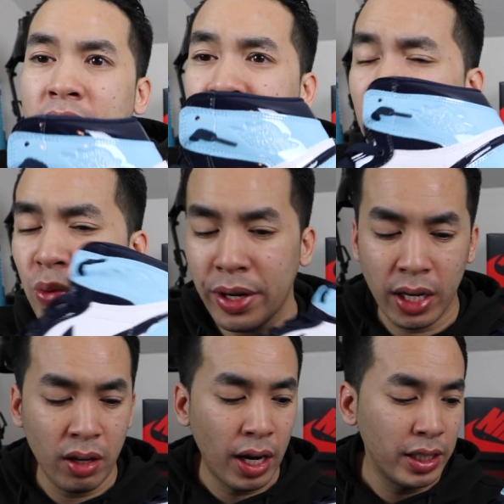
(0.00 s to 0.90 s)
Just right
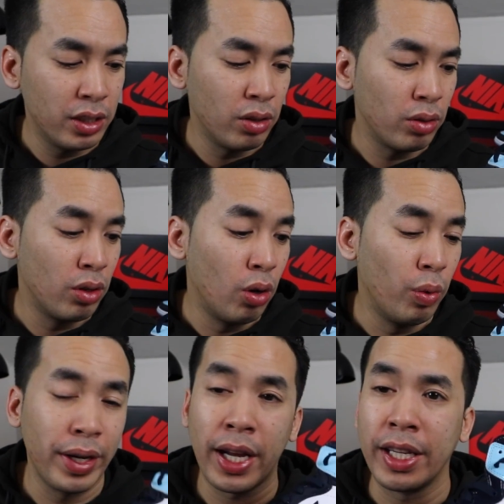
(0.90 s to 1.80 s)
now, I just don't know
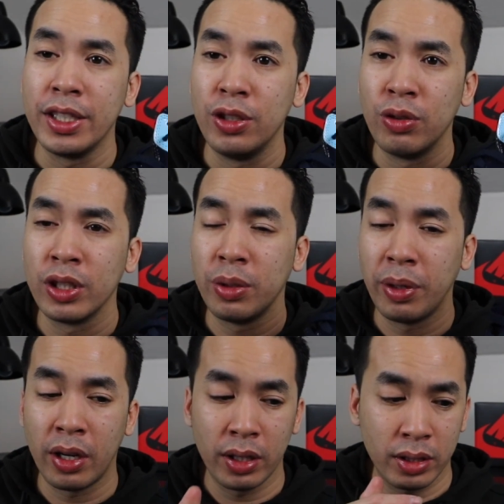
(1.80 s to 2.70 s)
what Nike's doing, to
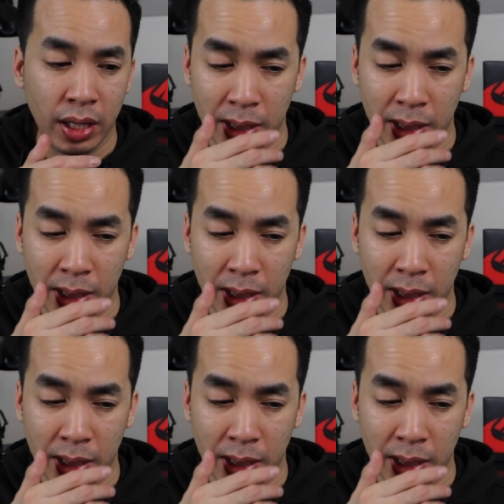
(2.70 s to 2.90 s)
be honest.